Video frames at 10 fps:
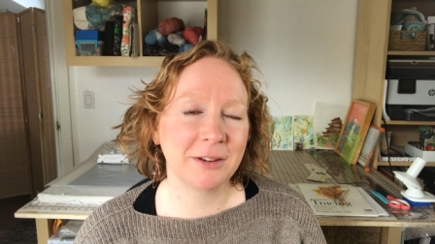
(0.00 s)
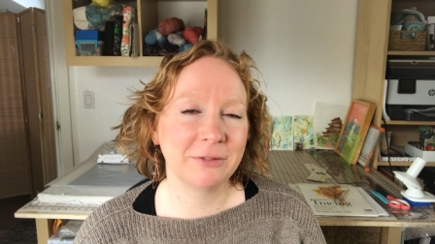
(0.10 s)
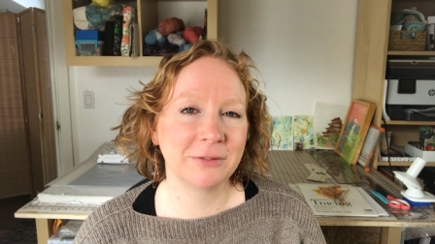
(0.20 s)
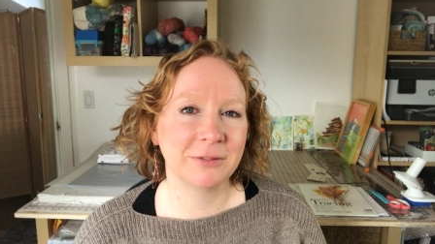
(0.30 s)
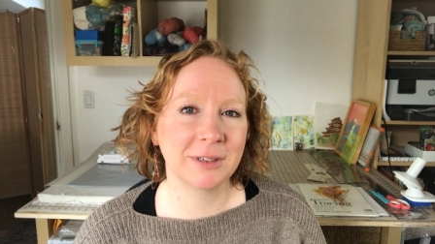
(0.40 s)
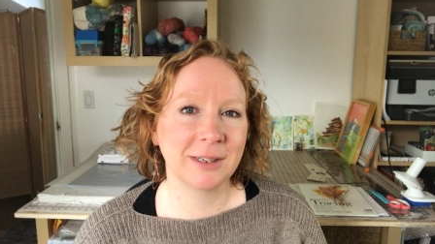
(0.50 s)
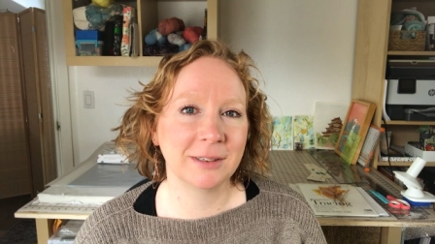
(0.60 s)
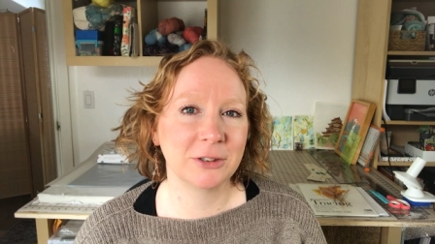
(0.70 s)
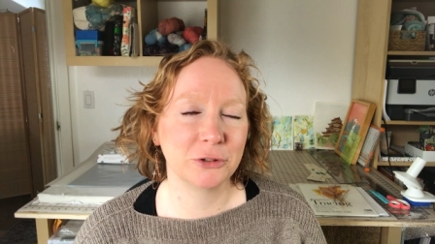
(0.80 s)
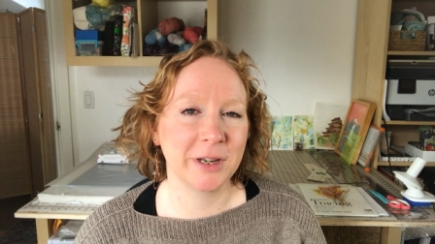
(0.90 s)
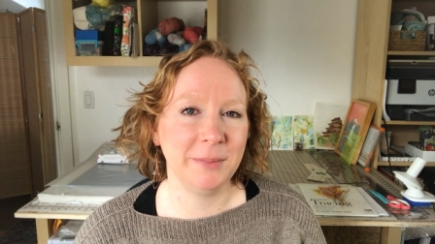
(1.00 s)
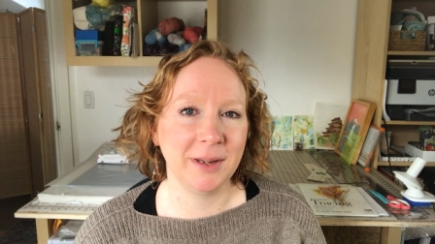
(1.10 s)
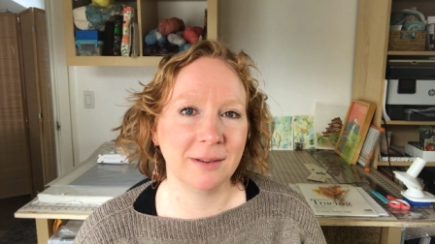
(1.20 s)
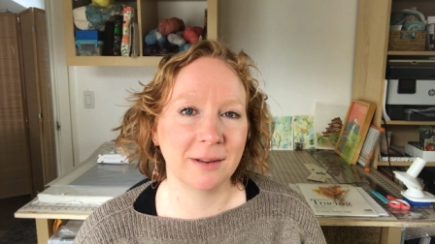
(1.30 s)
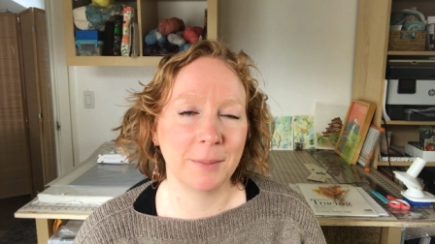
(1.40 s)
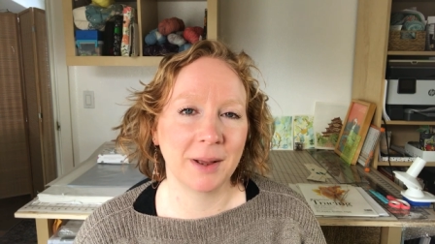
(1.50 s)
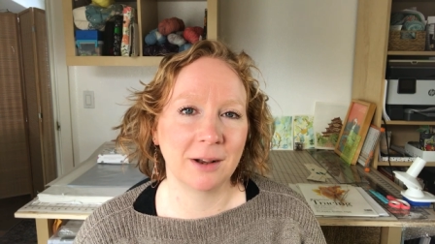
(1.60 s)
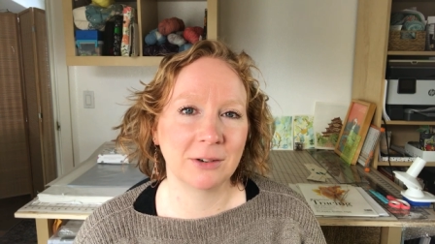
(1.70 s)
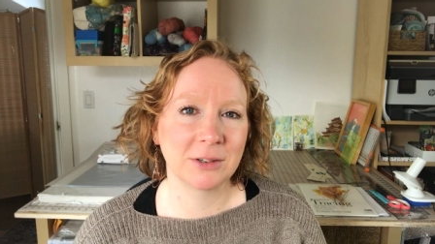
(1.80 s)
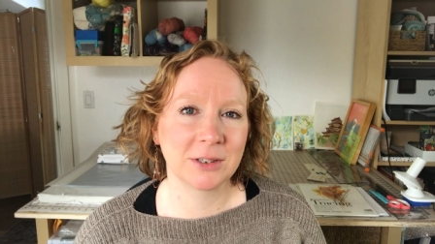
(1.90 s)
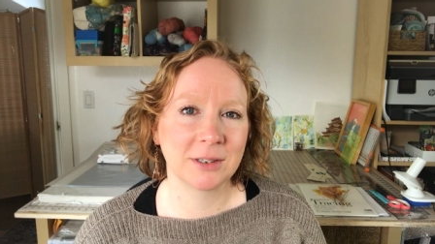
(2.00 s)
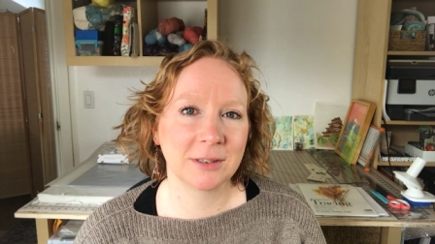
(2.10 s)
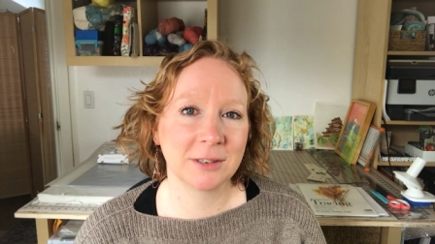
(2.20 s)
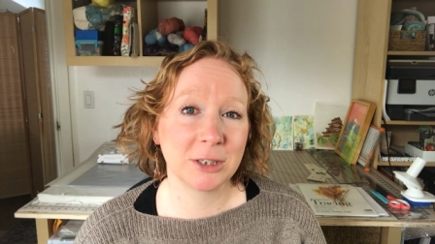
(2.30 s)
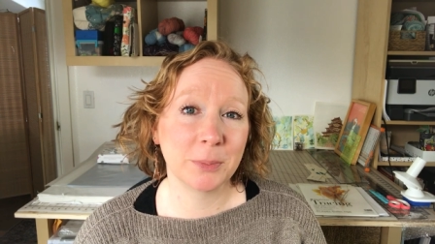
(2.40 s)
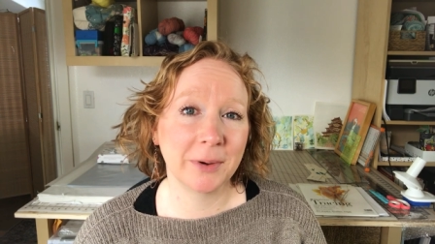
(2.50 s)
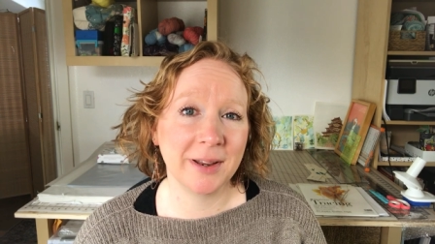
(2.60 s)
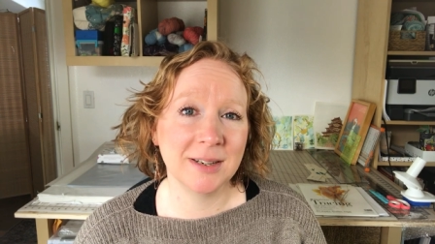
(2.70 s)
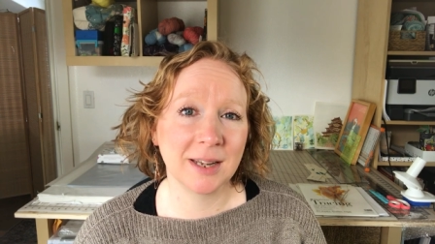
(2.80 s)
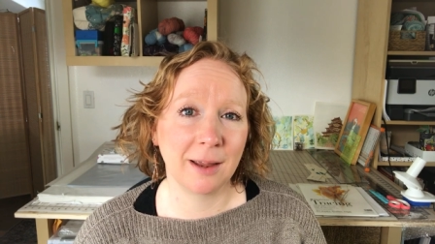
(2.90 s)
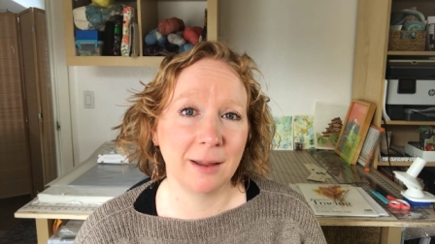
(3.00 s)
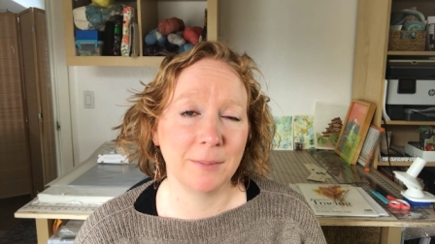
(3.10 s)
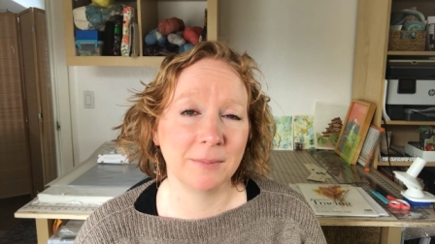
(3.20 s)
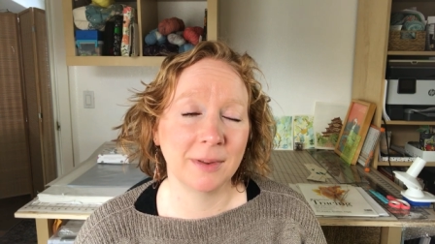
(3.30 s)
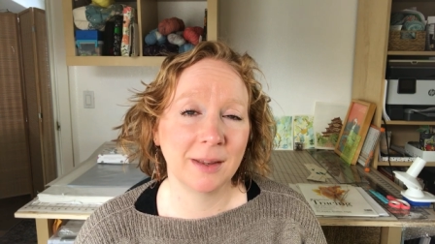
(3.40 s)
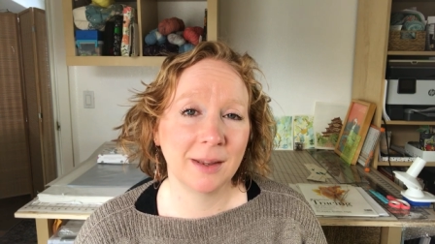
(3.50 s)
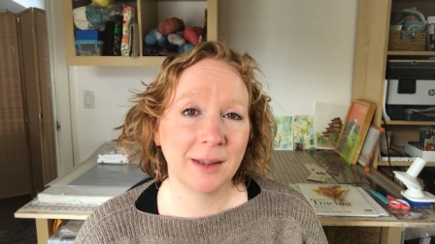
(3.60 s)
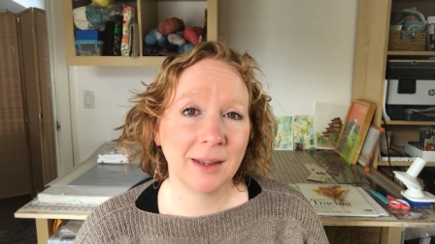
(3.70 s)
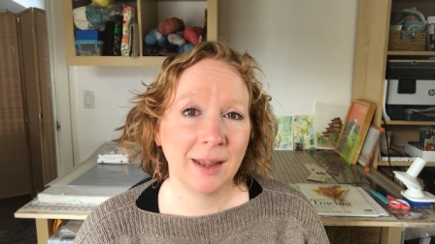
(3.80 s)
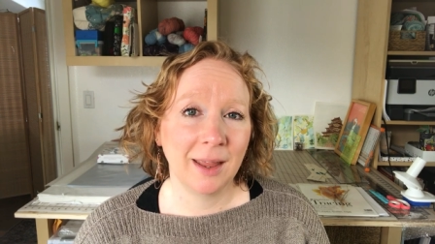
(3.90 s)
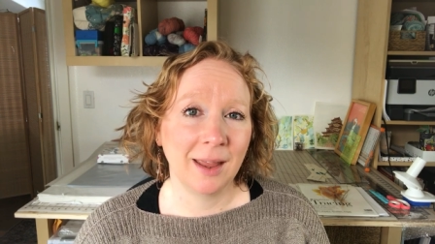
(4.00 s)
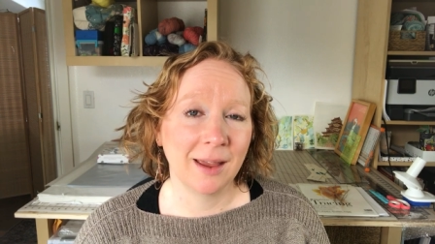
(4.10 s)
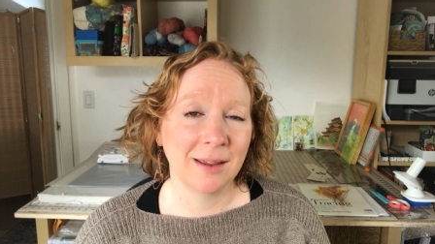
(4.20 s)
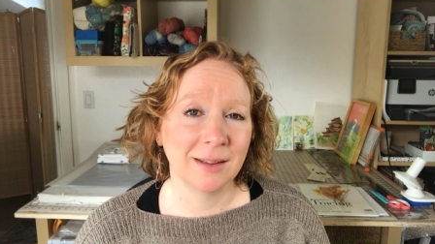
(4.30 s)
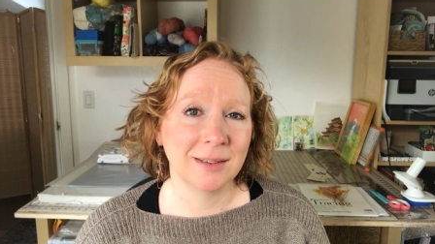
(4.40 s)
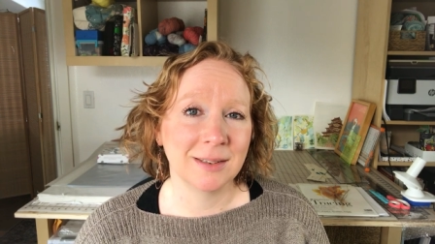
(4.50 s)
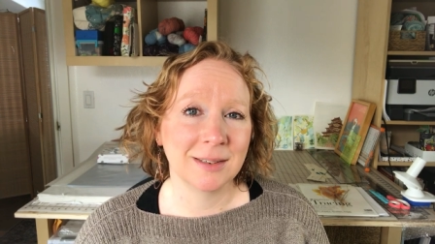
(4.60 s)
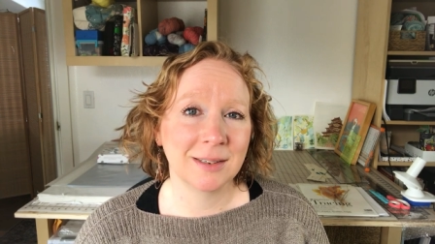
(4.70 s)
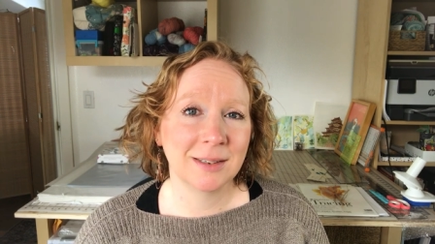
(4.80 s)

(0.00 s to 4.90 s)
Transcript: of dreaming about springtime and